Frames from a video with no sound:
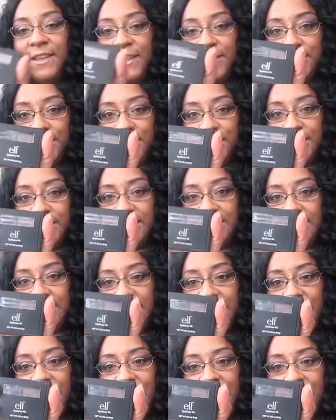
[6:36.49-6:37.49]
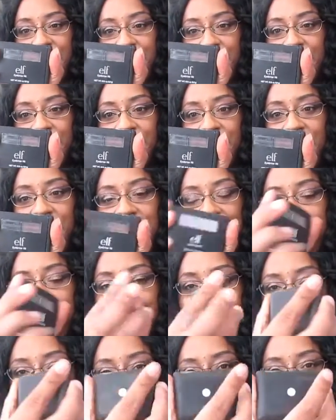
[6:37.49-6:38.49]
So this is their eyebrow kit,
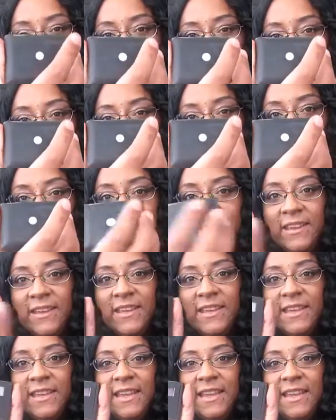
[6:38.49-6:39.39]
and it's in dark.